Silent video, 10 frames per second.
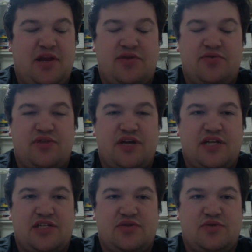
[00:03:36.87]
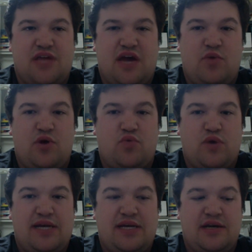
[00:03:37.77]
I don't think it's that well
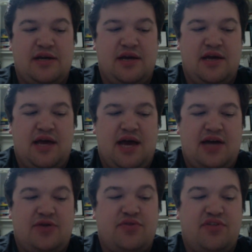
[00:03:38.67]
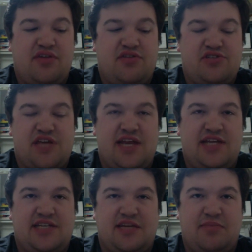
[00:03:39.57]
written. I don't think there's any
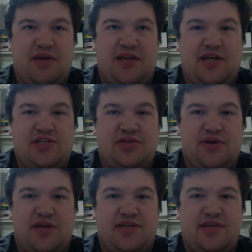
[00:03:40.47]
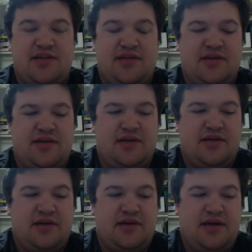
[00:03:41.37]
deep meaning to it.
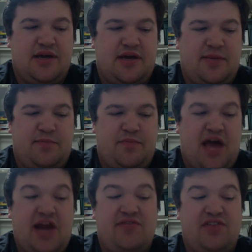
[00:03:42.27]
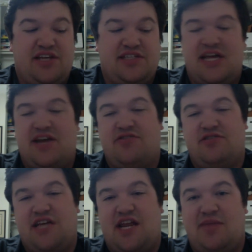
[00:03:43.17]
I don't even think it's that
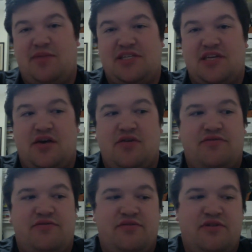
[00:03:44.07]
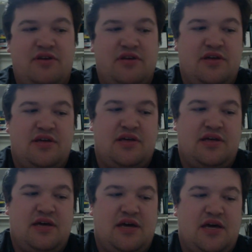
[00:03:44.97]
entertaining myself.
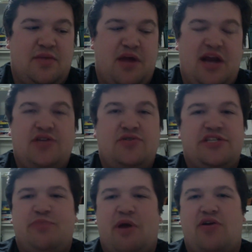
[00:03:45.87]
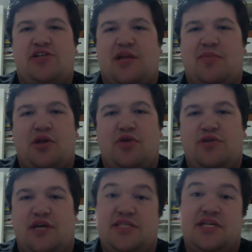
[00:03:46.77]
And I don't disparage anybody who
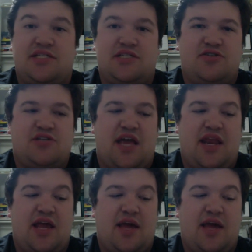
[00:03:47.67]
does think it's entertaining.